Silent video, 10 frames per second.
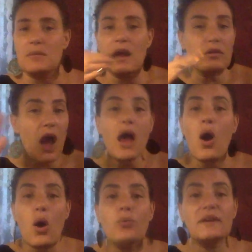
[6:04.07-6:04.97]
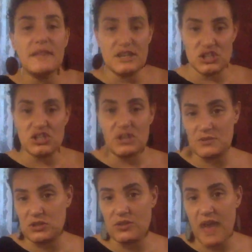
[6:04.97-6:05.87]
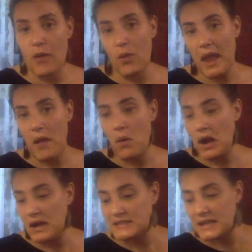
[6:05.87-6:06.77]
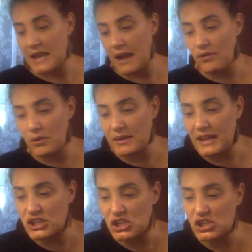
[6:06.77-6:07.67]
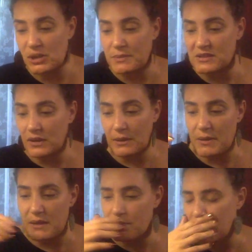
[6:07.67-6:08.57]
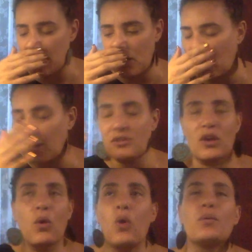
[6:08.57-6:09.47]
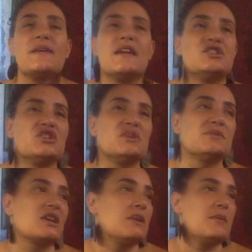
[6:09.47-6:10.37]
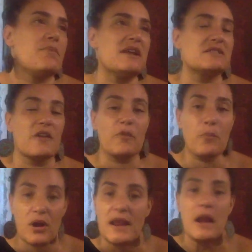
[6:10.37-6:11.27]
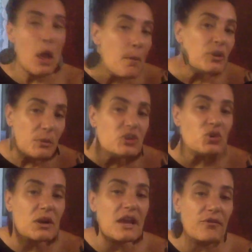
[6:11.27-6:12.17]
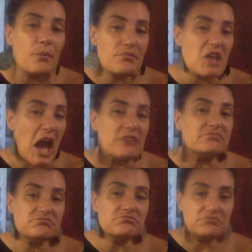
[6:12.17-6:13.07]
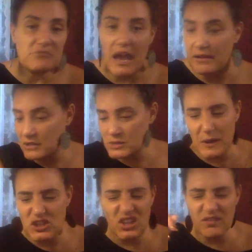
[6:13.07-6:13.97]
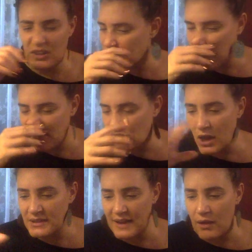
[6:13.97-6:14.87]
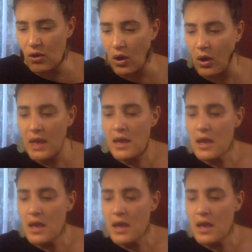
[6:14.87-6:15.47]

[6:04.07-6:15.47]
Now, not all relationships are that way where it's like every relationship is going to be, you know, or the whole relationship is going to be based off of partying. But the majority of them, yeah. Yeah. Especially if it's got drugs and alcohol.